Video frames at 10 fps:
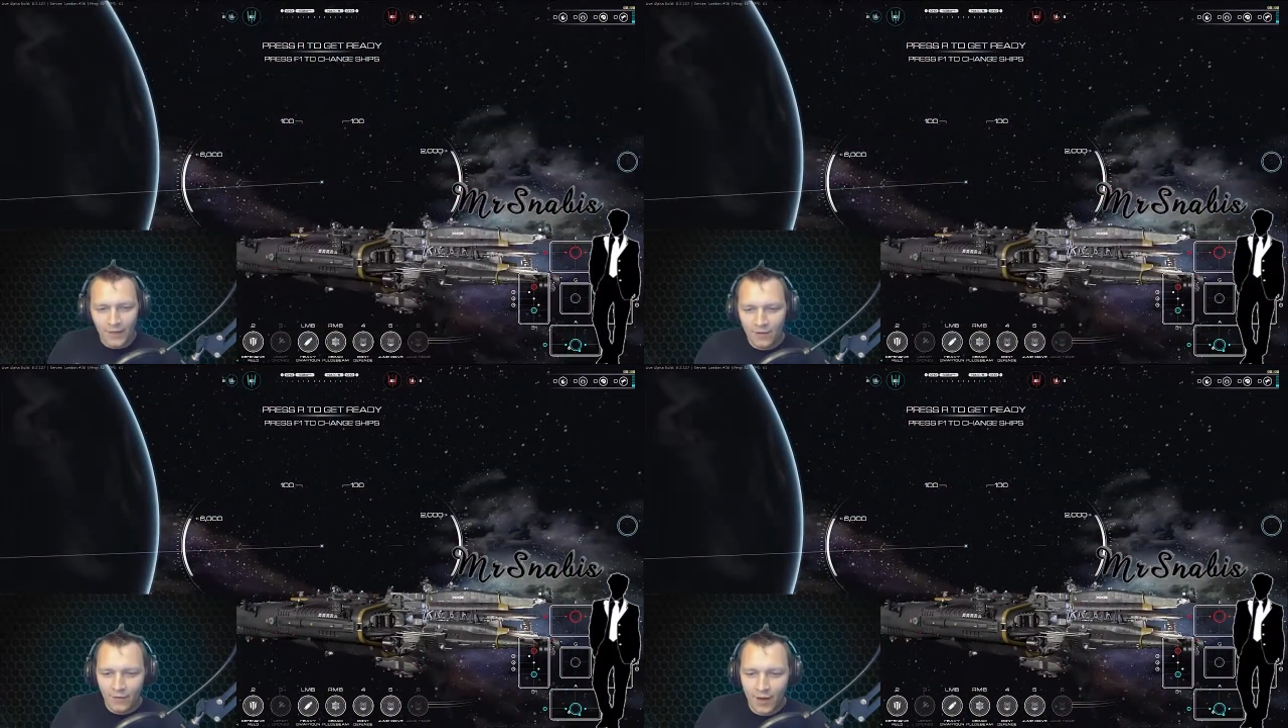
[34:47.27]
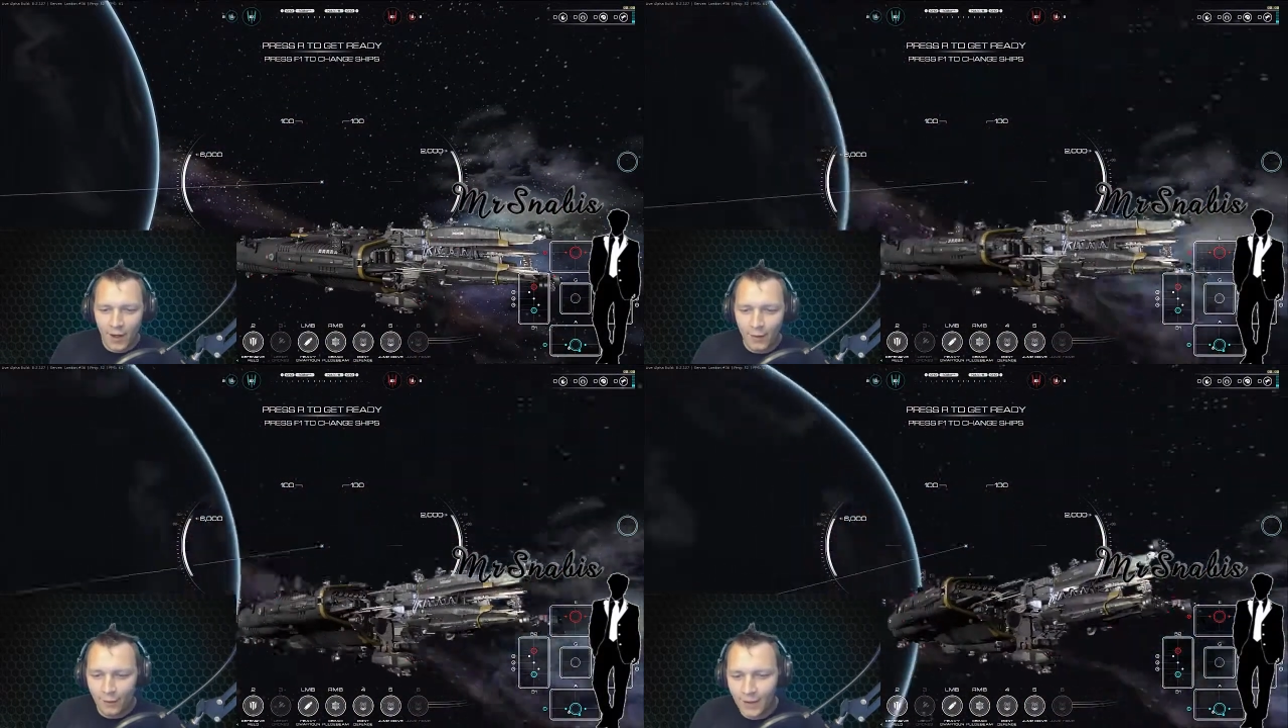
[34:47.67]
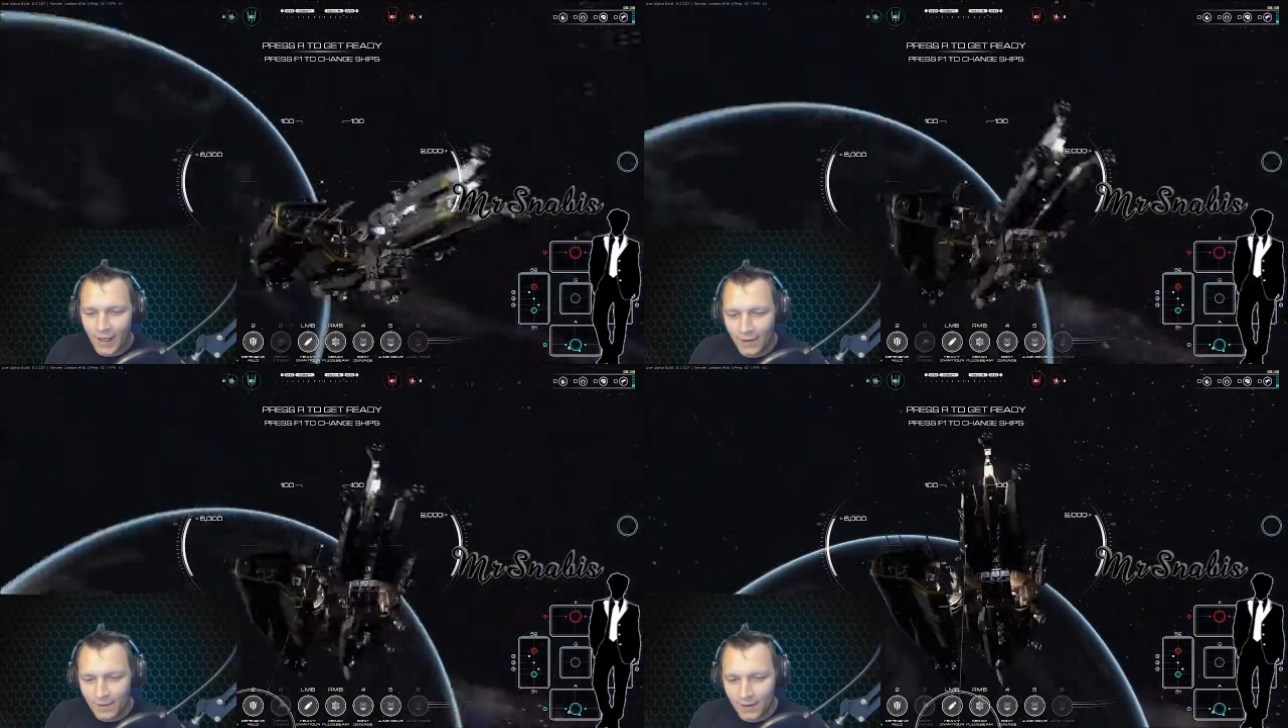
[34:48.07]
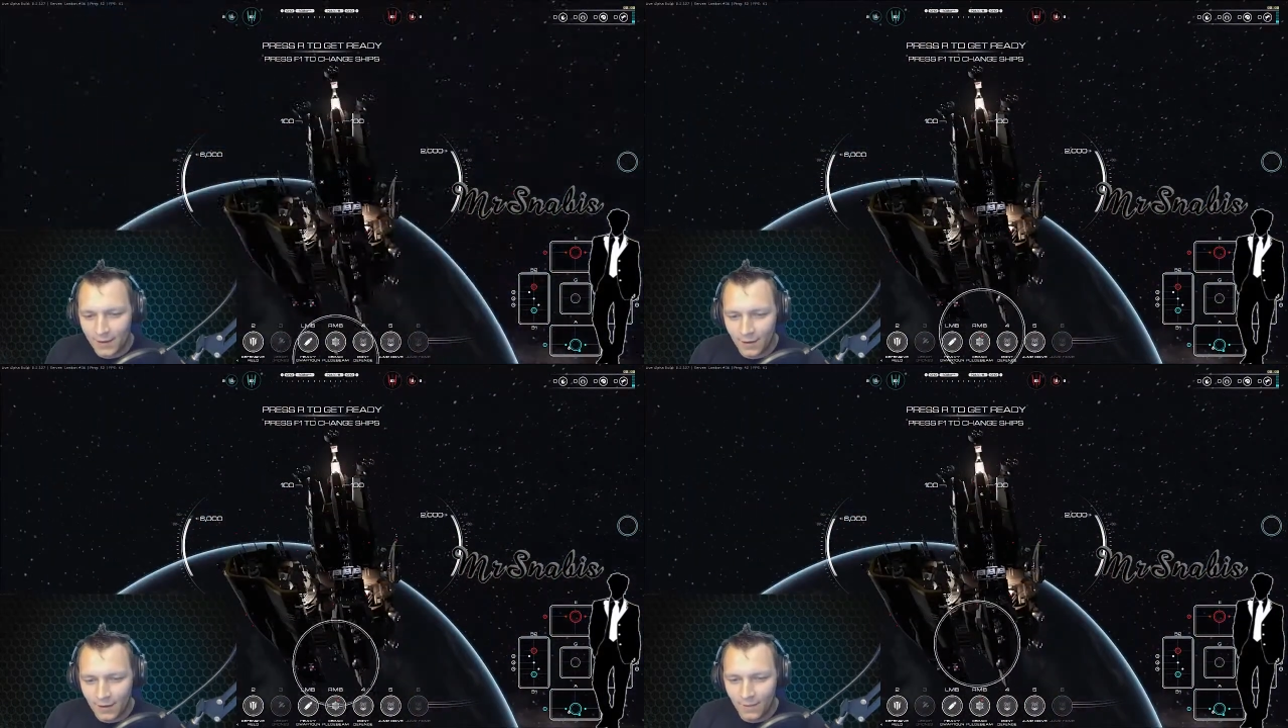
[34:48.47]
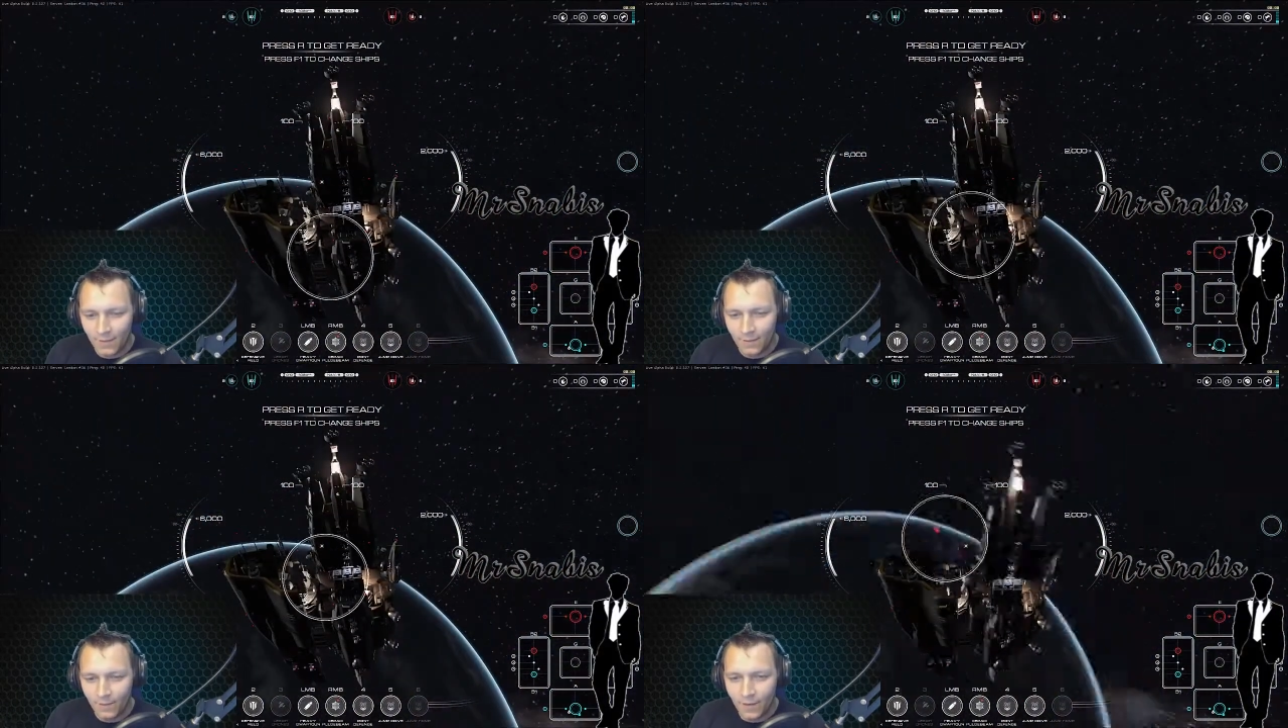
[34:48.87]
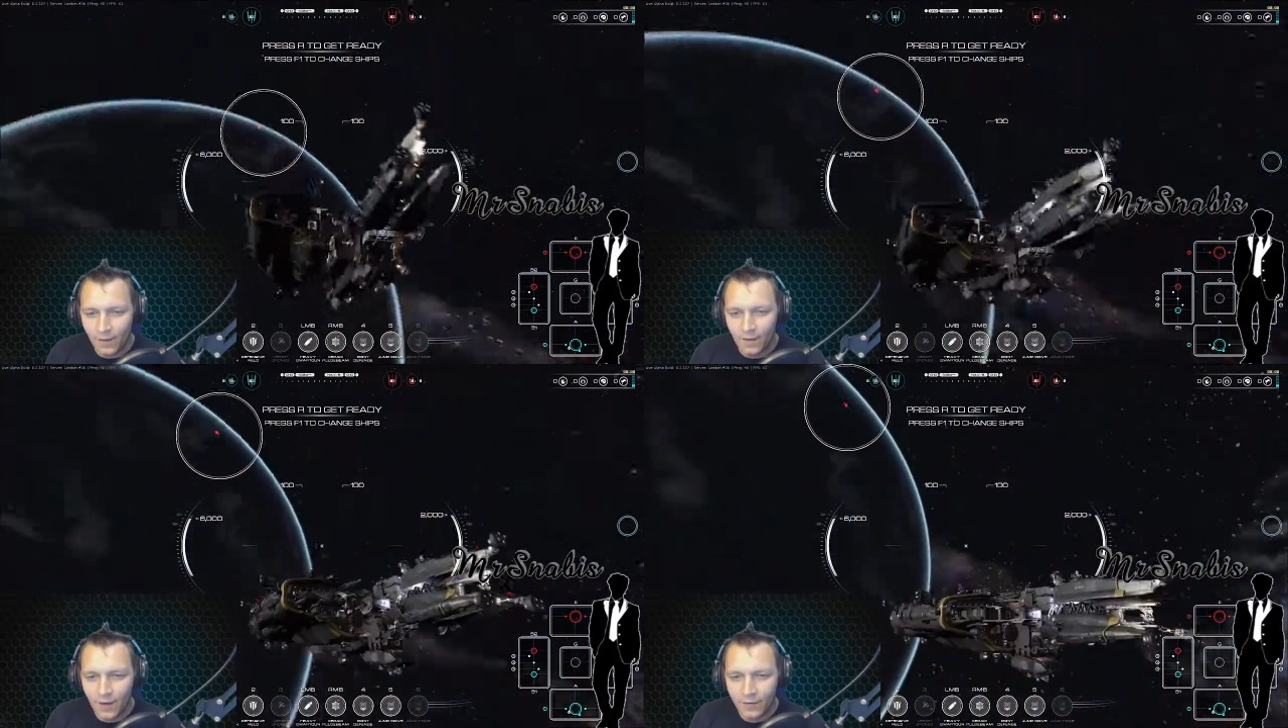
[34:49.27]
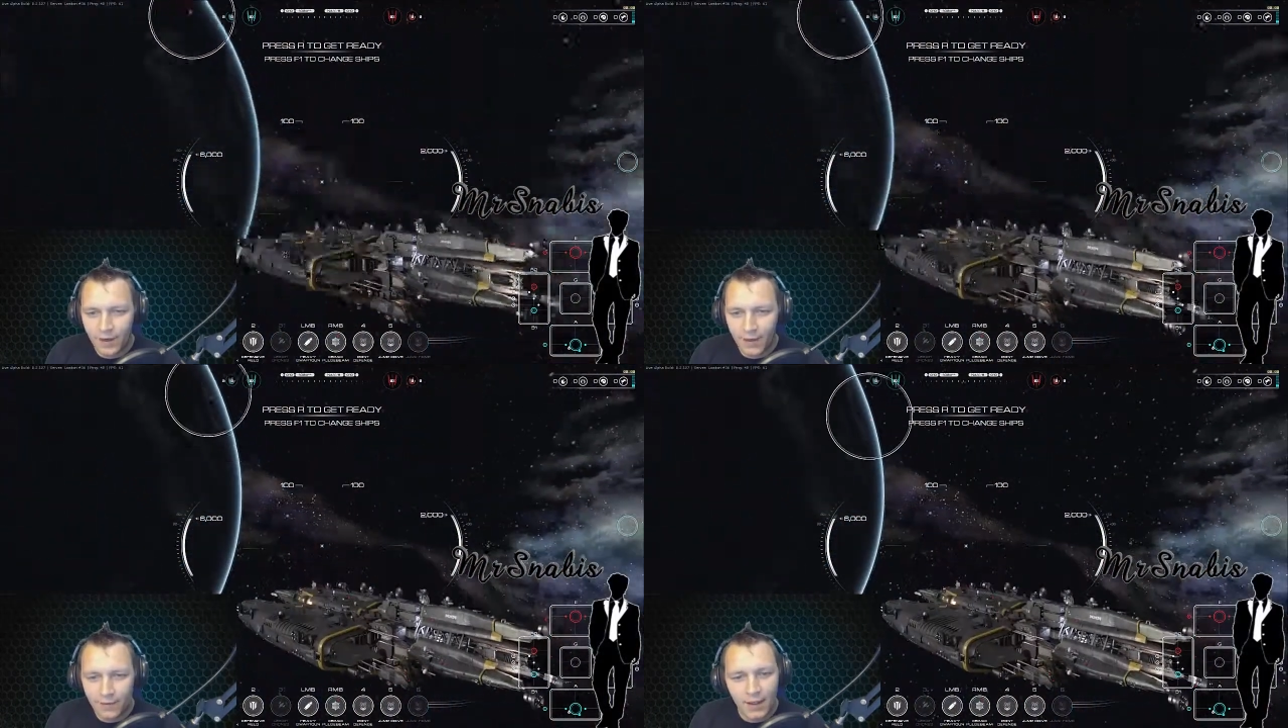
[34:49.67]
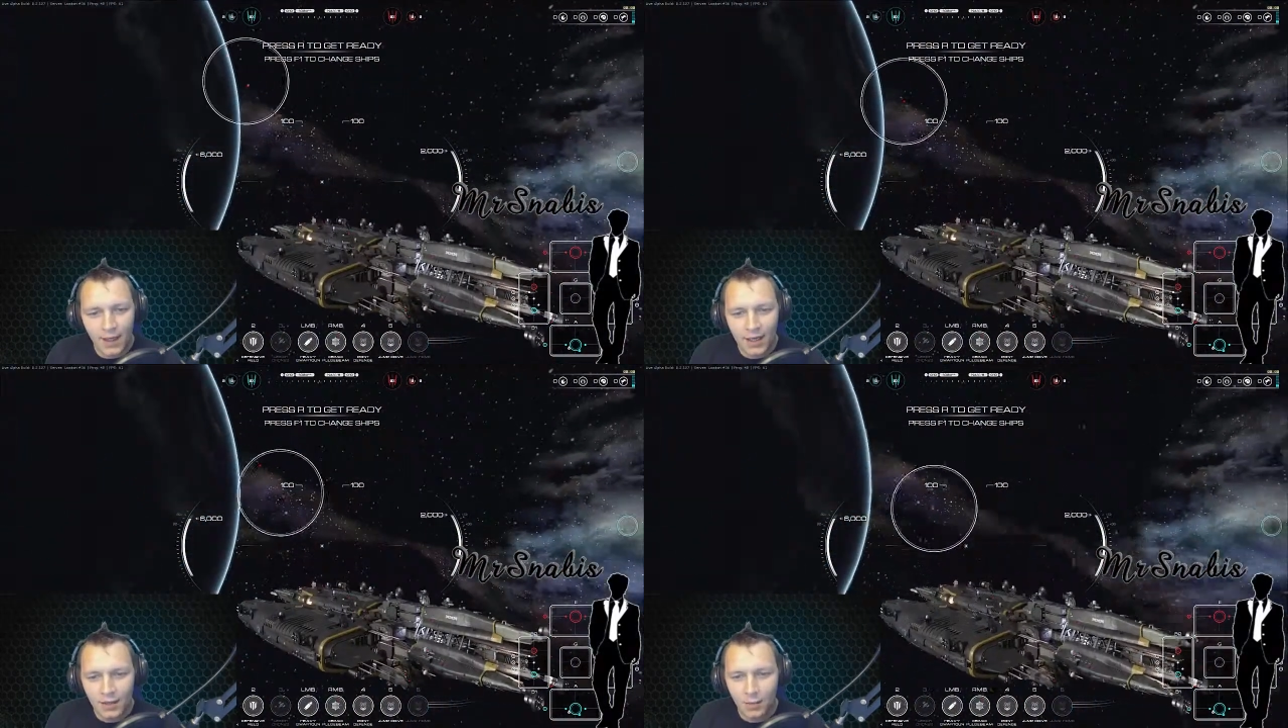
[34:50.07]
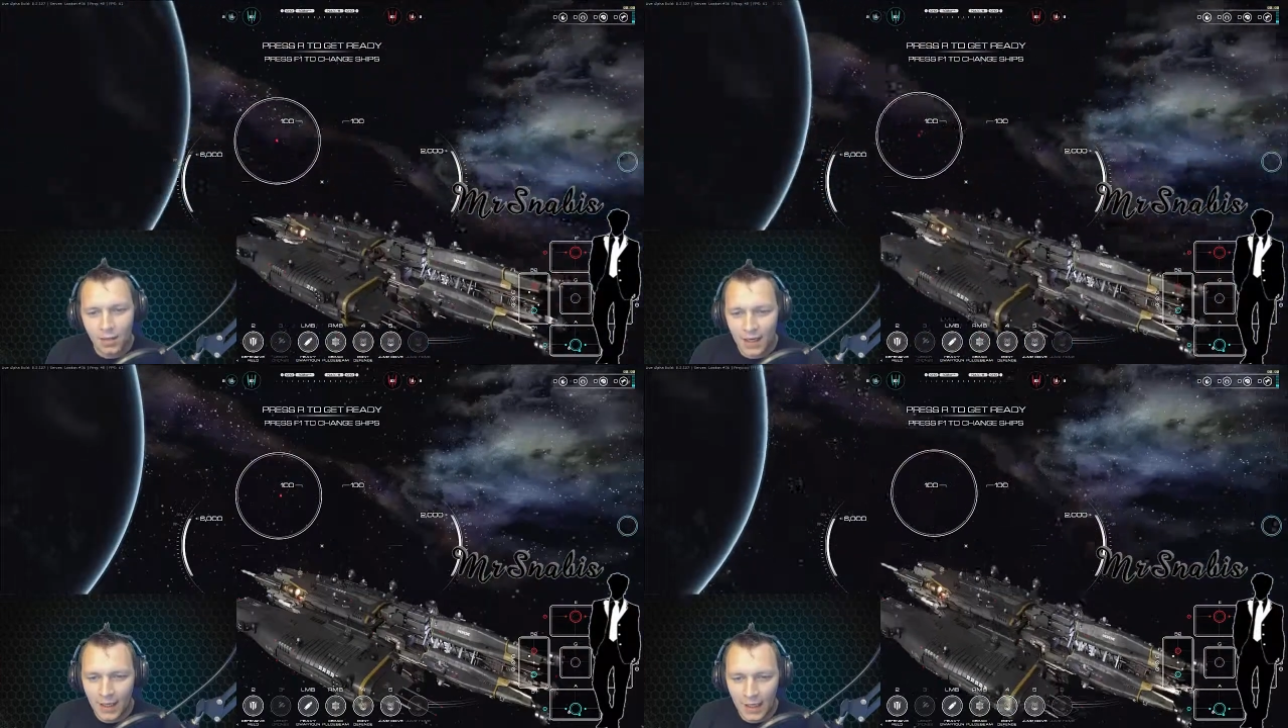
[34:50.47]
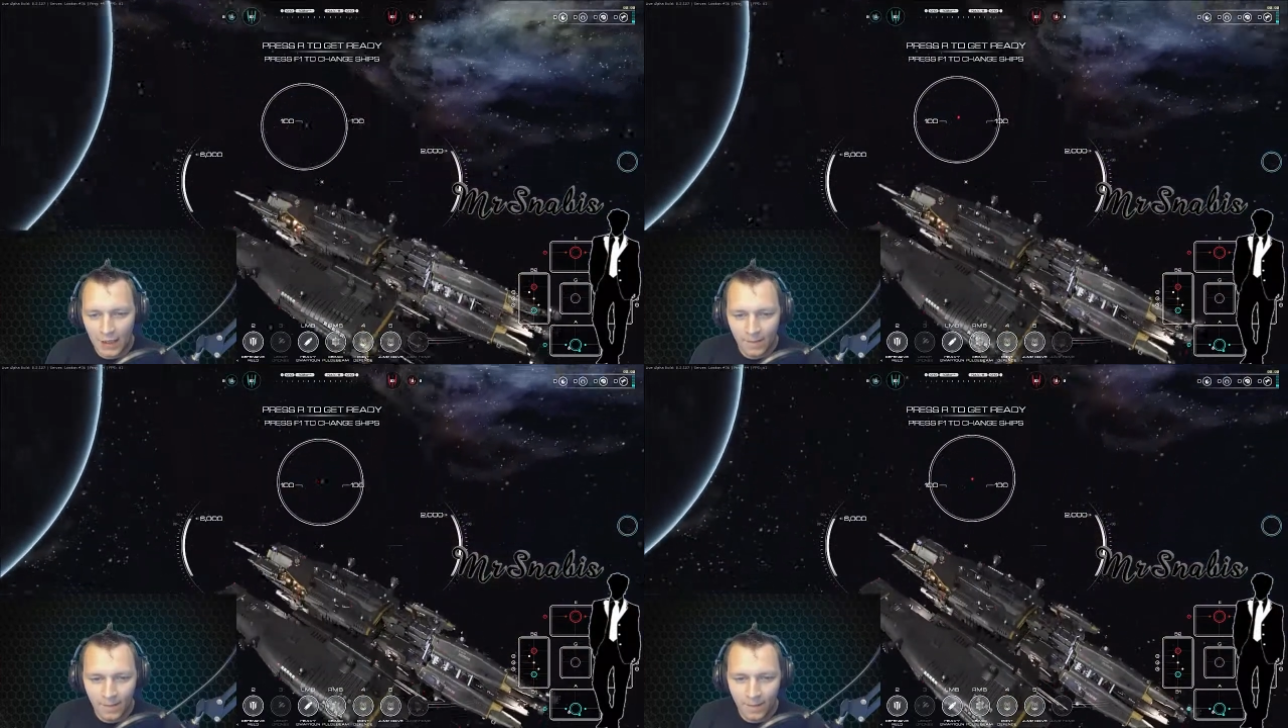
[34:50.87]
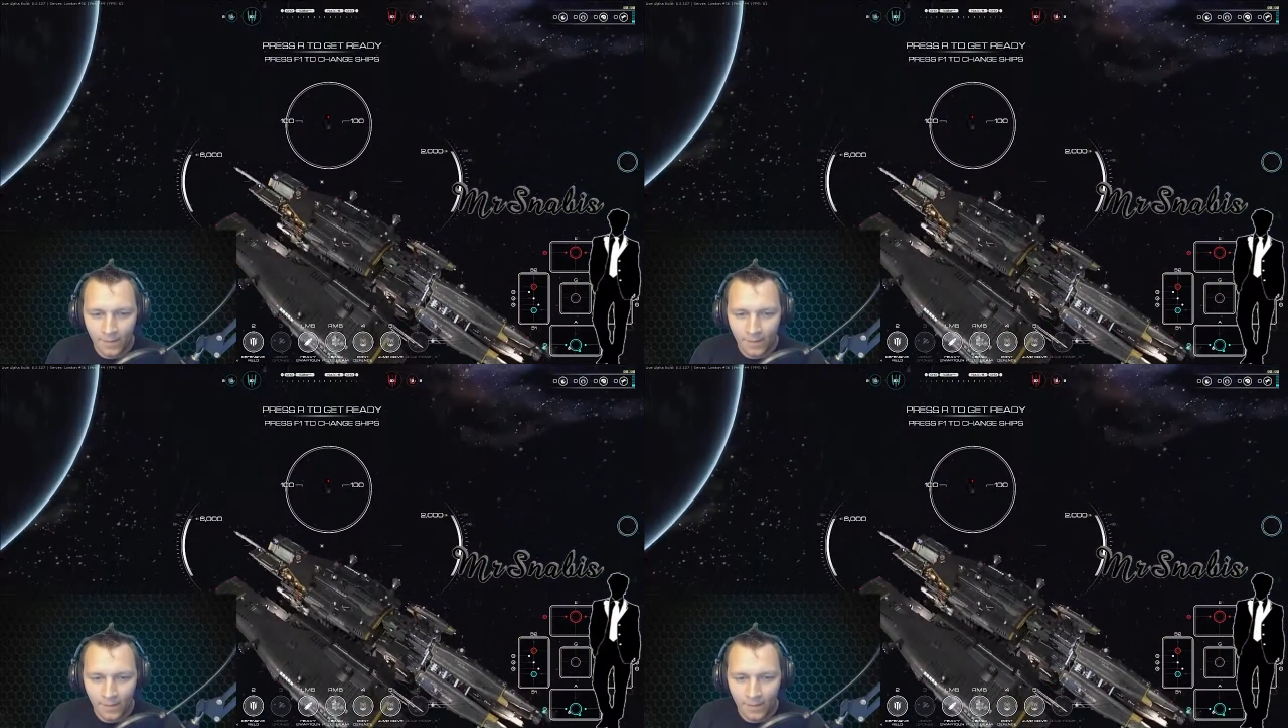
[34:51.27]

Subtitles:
Is there any old games that your favourite games that you'd like to play again?